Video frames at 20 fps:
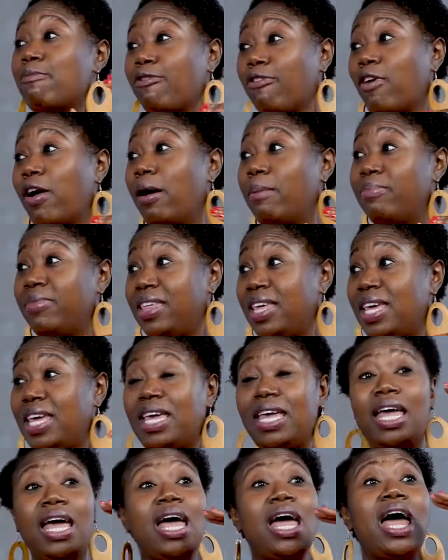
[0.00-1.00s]
from
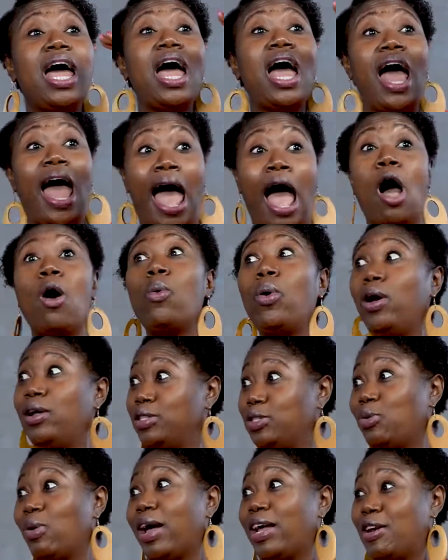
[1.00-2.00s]
the how well
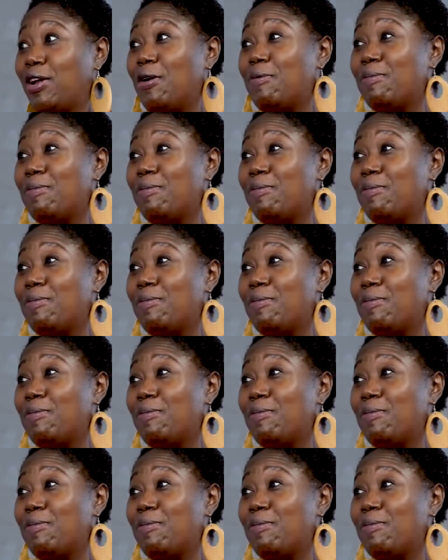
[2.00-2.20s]
do I know